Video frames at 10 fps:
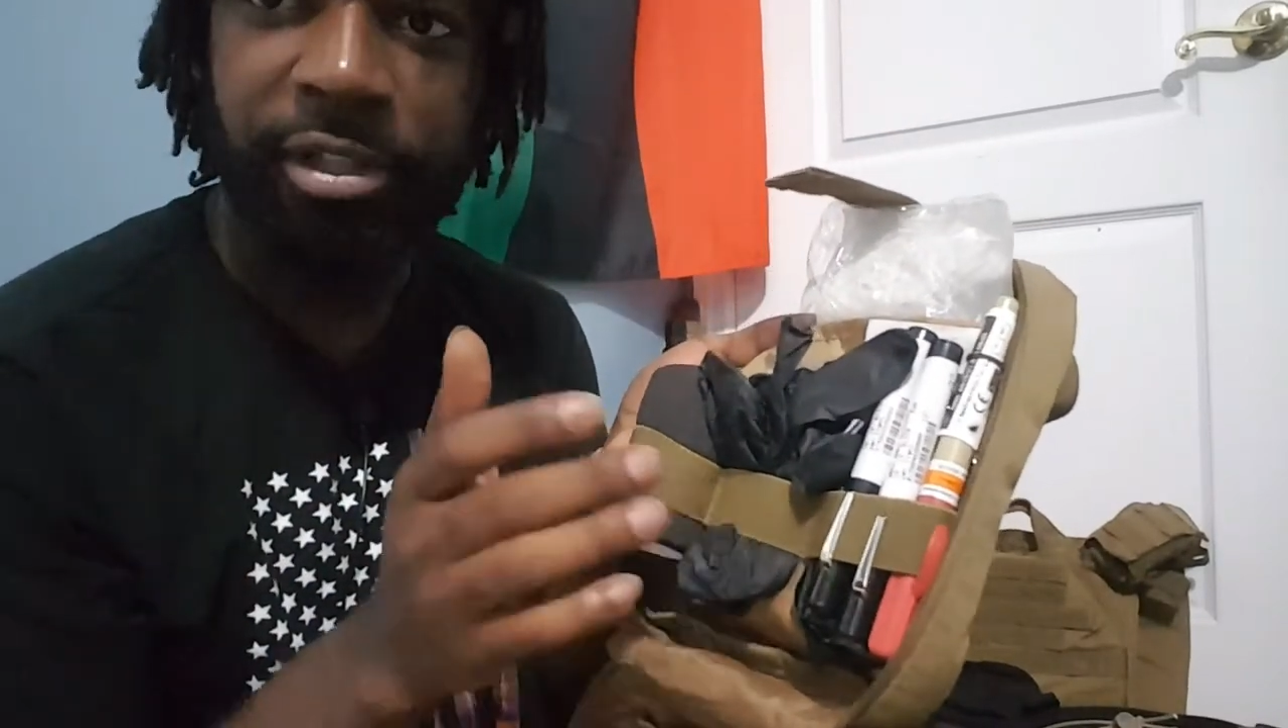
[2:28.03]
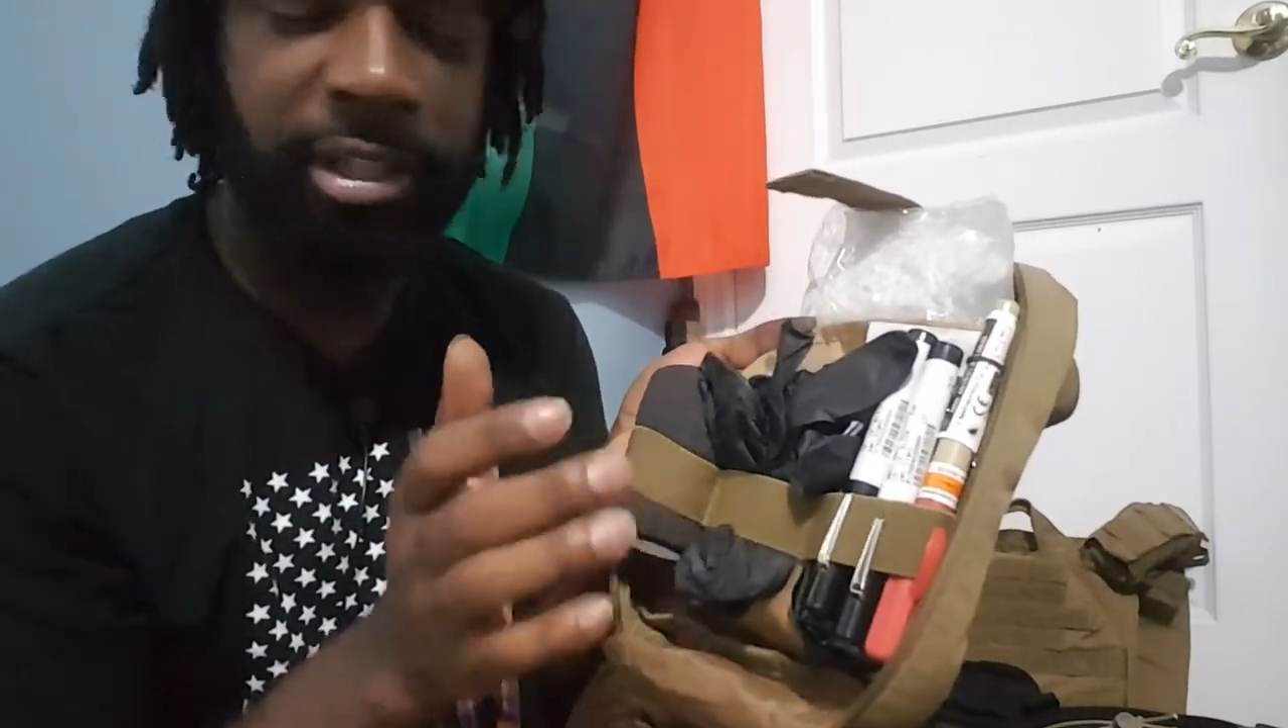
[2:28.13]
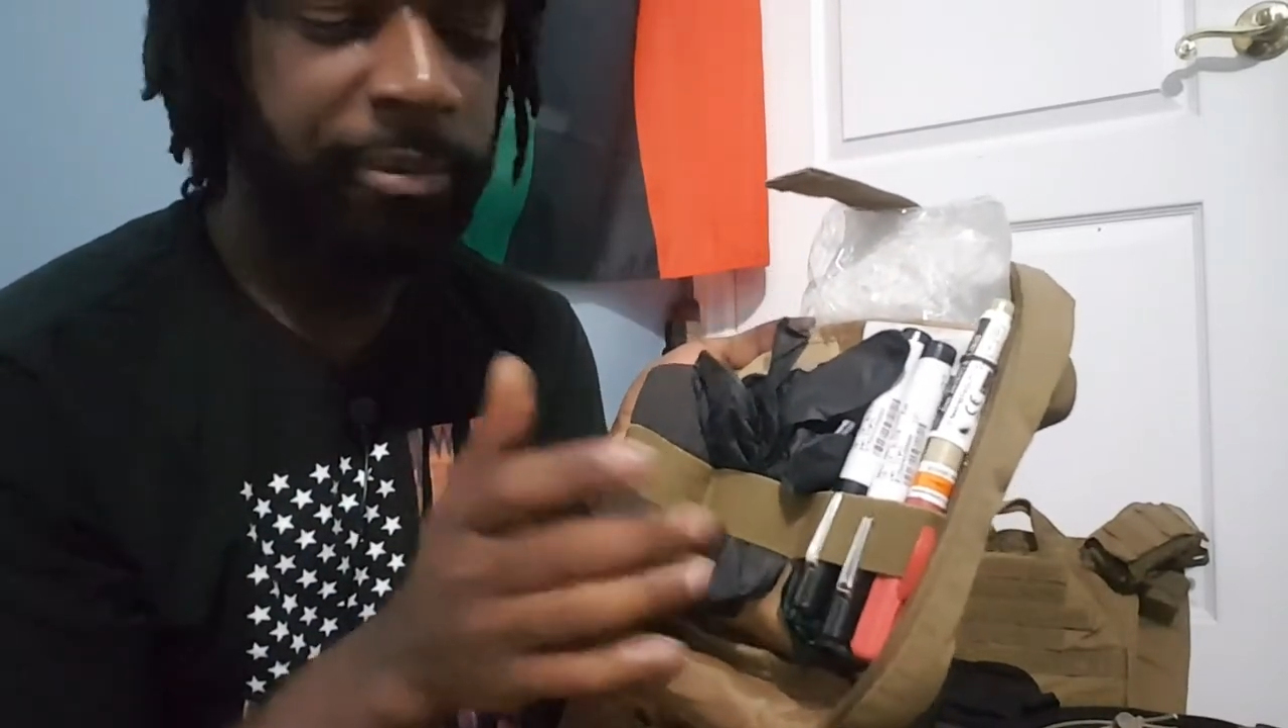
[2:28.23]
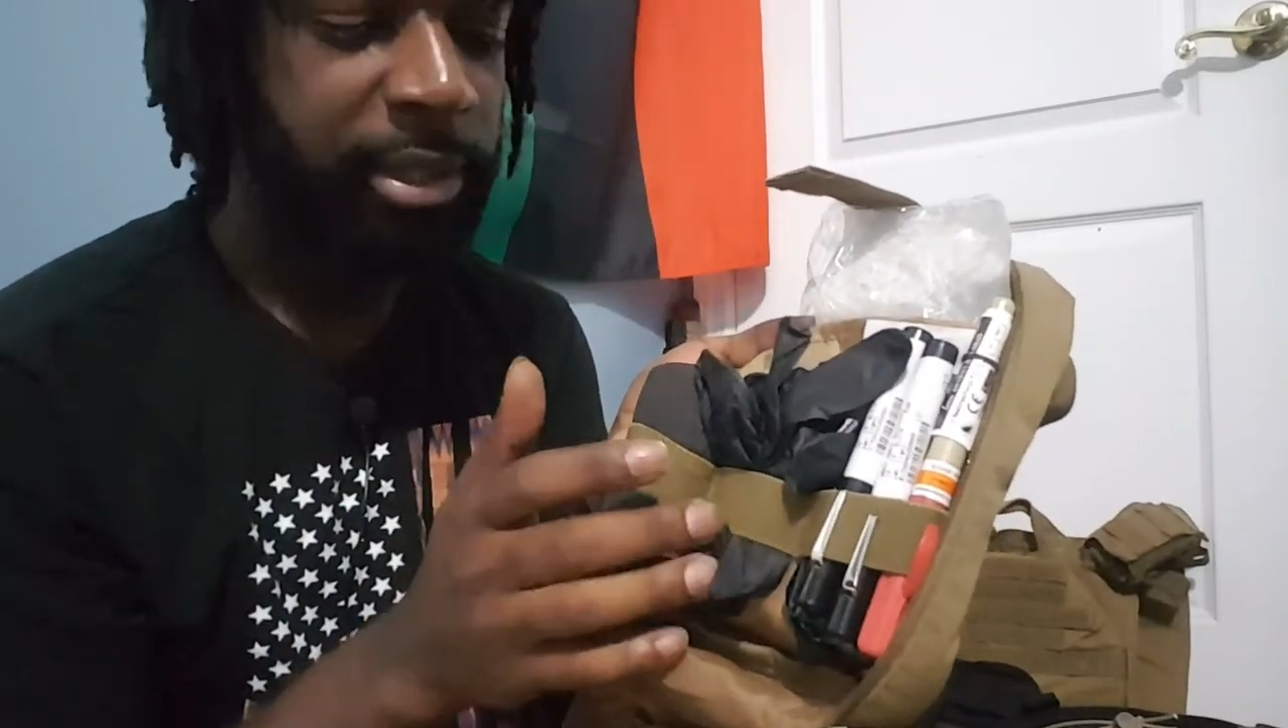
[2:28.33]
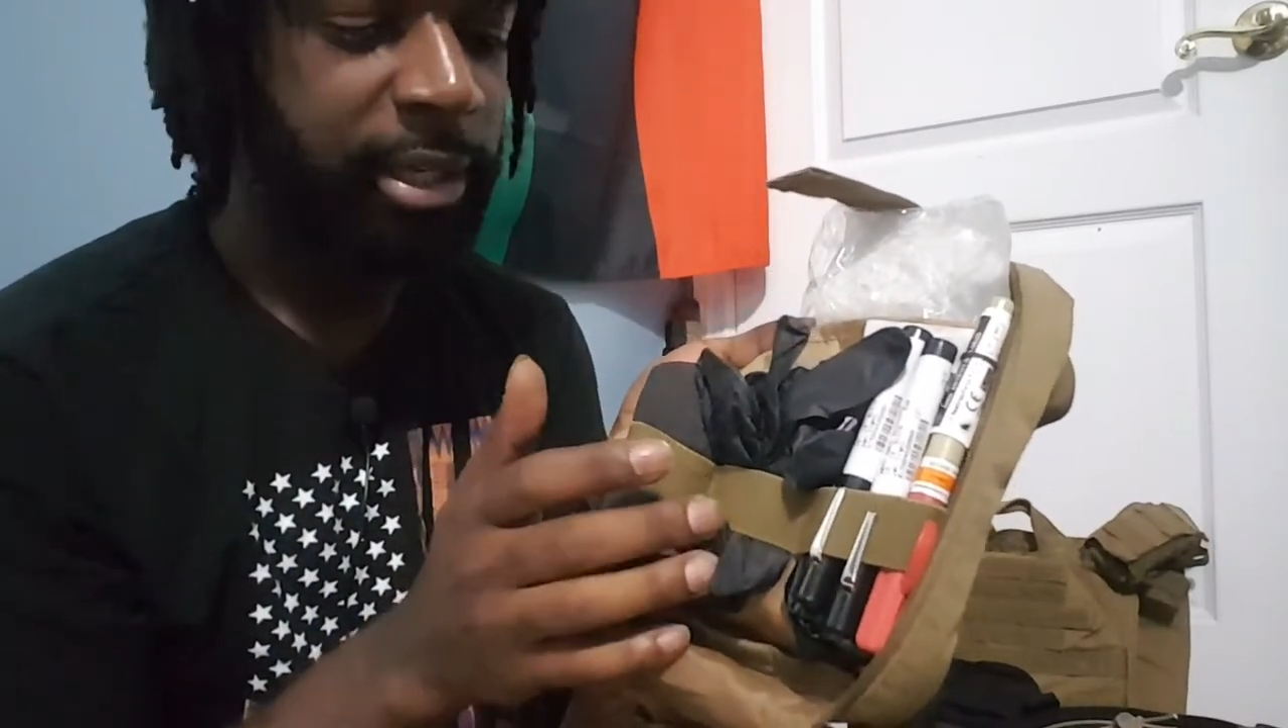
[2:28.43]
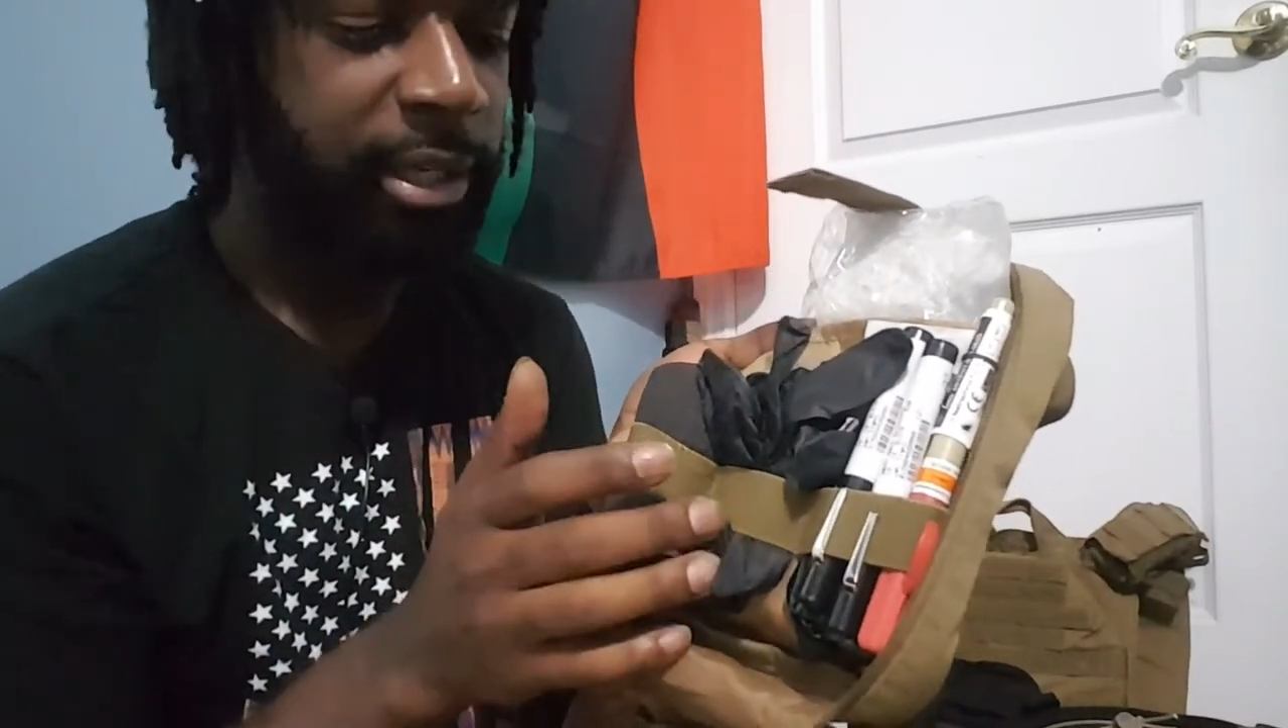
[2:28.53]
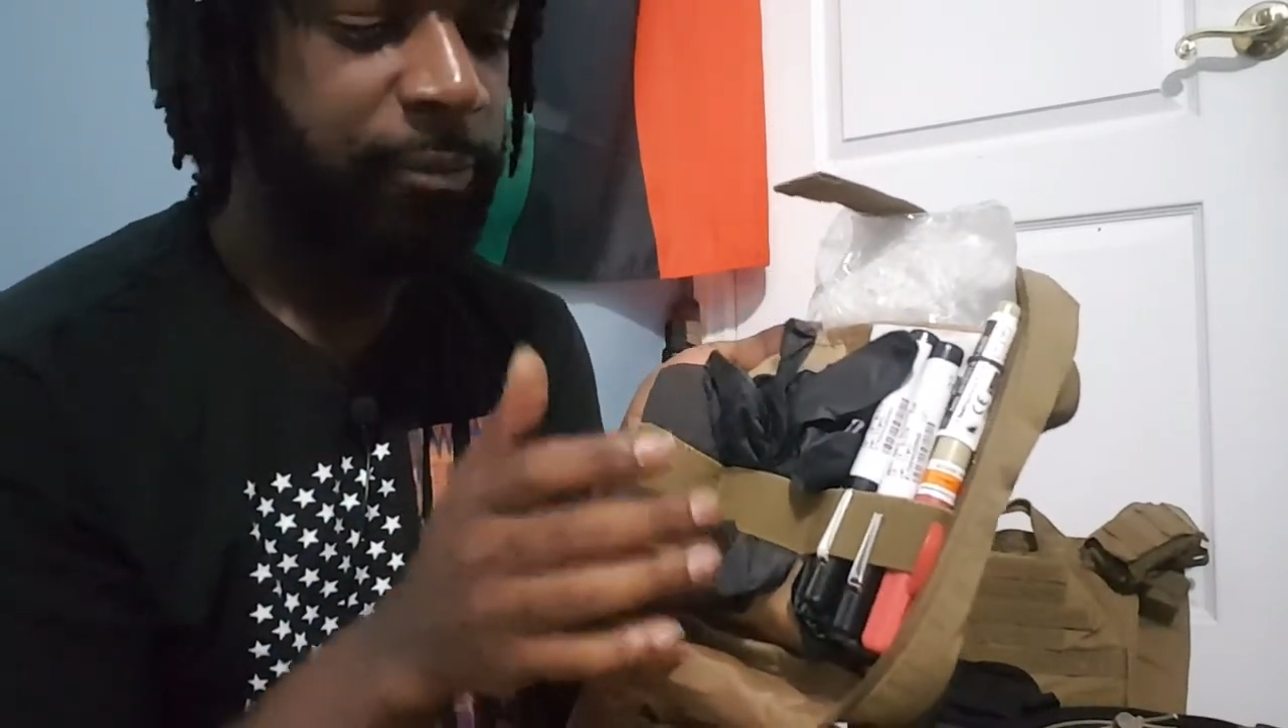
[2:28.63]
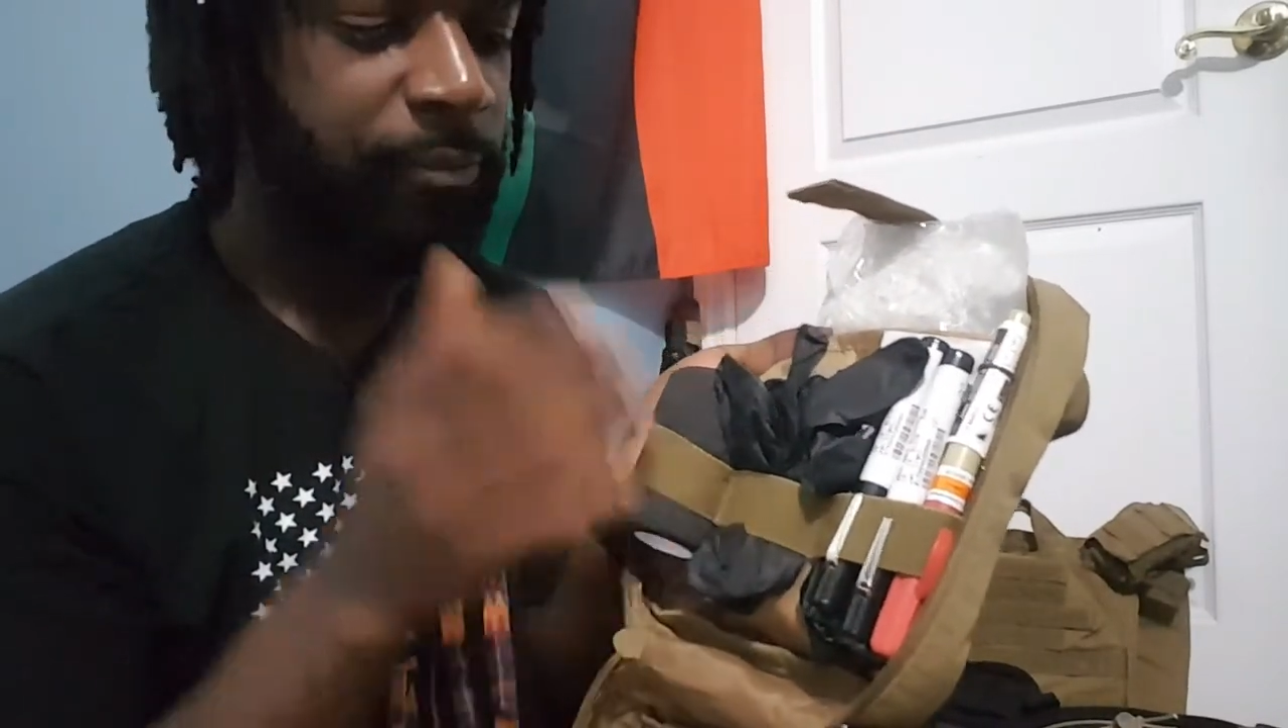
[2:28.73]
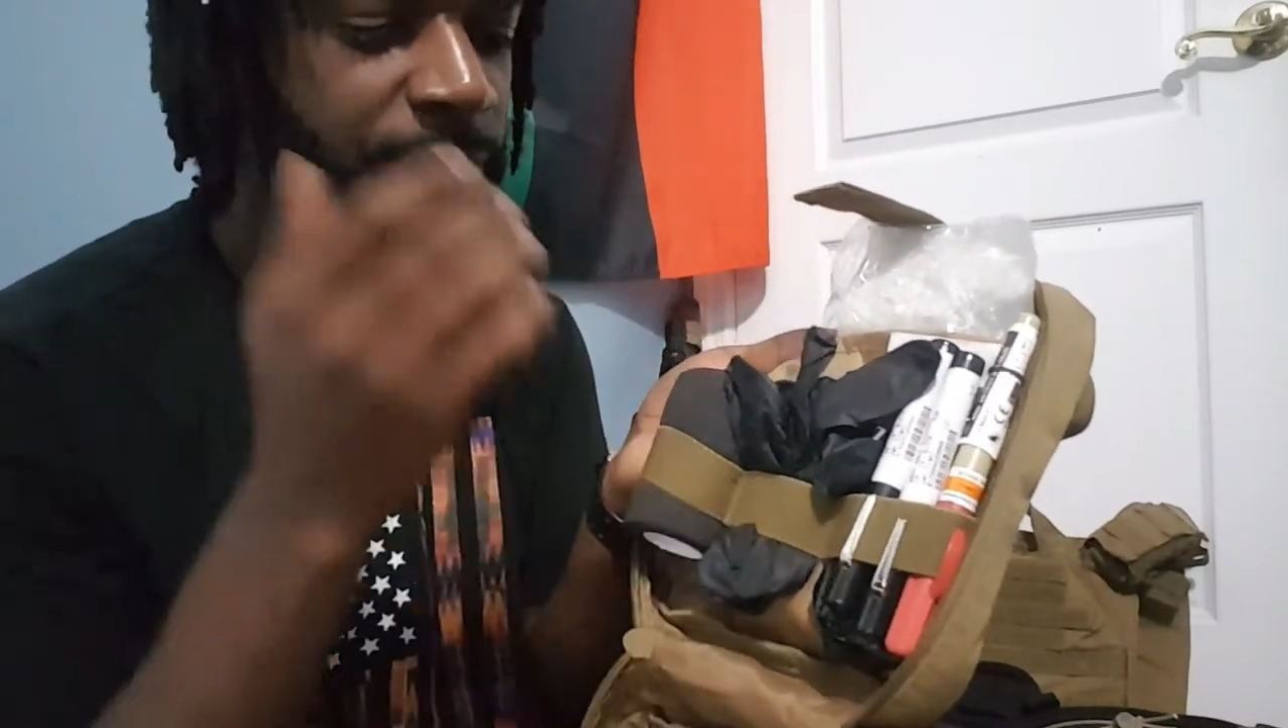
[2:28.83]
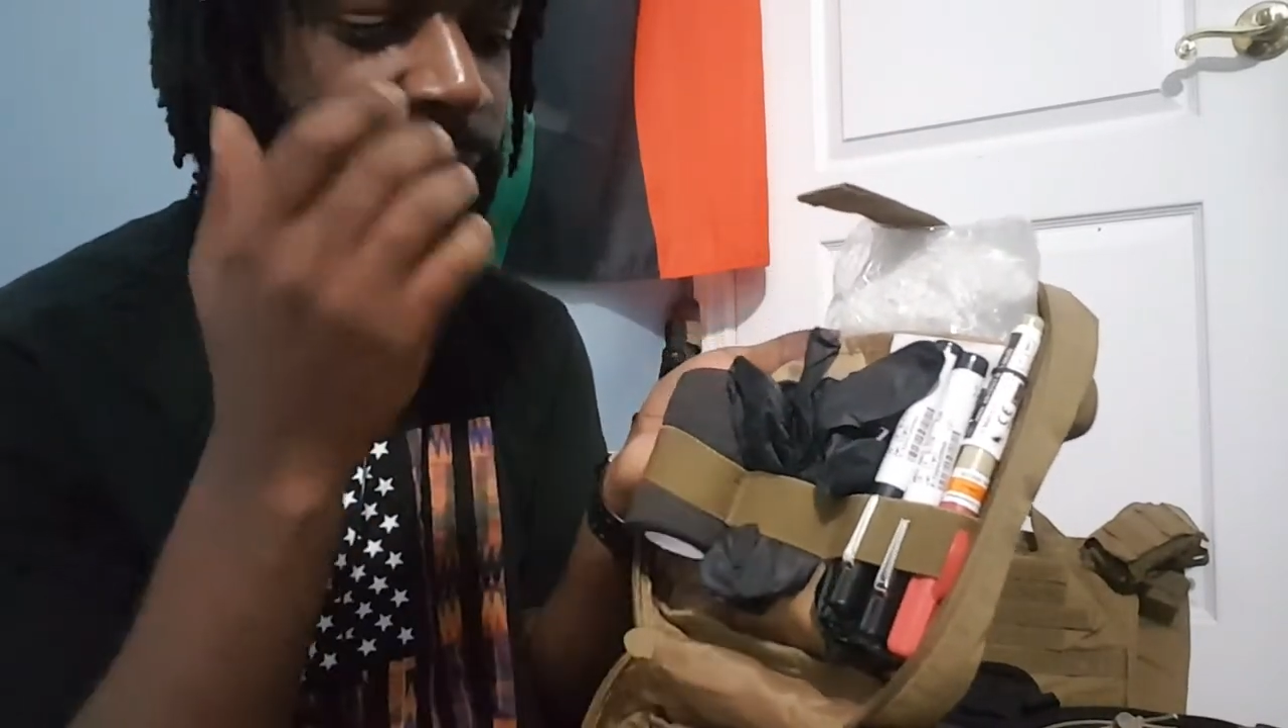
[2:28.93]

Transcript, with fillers: something